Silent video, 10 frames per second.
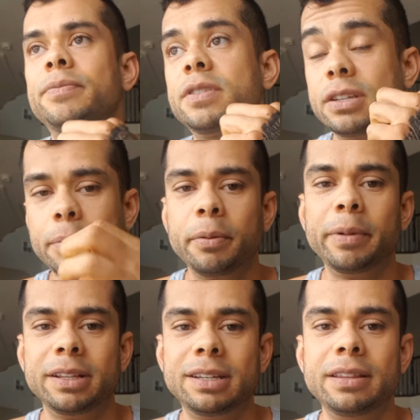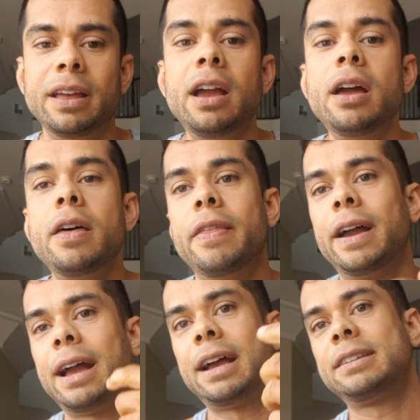supplementing
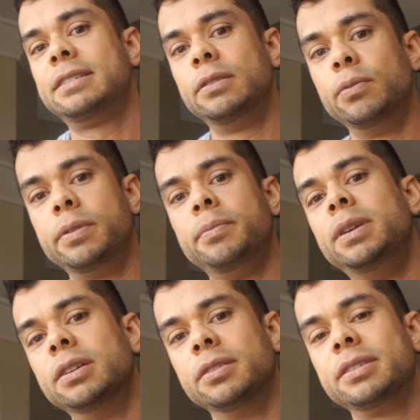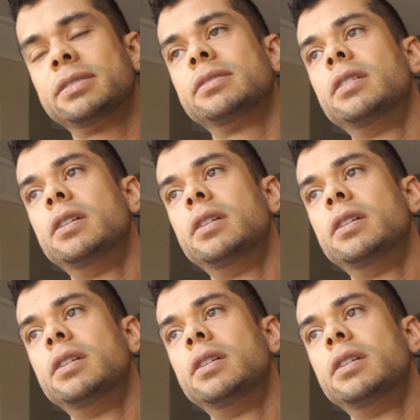that acid with meals